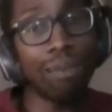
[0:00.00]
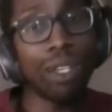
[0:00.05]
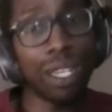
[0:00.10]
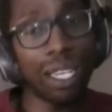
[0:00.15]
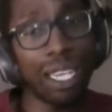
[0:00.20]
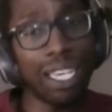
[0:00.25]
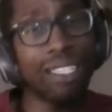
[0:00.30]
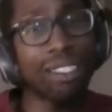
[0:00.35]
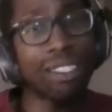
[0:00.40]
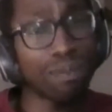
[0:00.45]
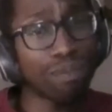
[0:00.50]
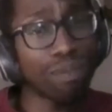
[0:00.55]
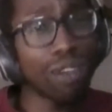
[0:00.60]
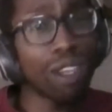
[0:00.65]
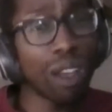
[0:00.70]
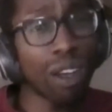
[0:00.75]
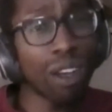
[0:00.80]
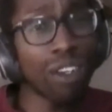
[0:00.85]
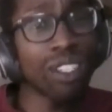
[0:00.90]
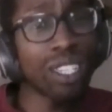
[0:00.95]
and it is
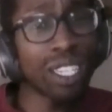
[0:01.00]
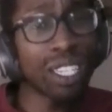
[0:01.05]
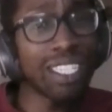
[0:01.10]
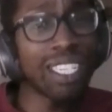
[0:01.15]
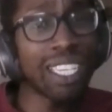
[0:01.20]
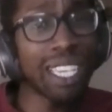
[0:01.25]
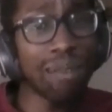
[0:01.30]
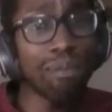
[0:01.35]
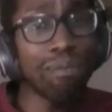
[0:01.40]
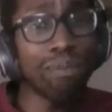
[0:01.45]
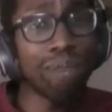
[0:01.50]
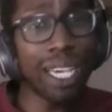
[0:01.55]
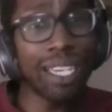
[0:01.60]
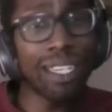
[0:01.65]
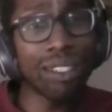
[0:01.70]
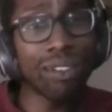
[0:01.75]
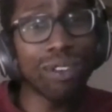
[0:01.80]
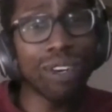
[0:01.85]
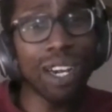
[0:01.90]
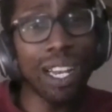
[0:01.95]
largely
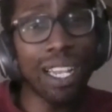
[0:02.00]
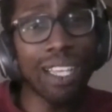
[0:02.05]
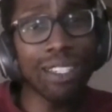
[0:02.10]
team-based, right?